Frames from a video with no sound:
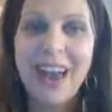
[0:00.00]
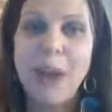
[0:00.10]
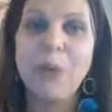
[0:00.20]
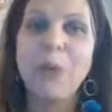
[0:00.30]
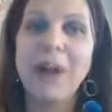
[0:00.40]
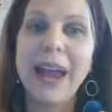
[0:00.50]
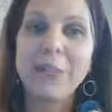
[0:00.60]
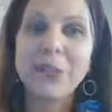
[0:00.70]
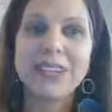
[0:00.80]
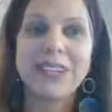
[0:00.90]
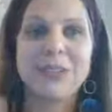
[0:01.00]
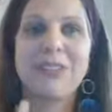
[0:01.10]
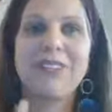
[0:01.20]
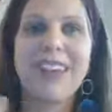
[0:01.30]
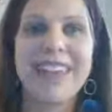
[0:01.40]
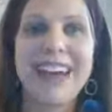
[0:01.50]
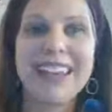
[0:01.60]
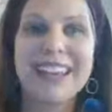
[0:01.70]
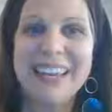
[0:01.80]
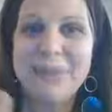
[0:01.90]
And when we're able to sort of have that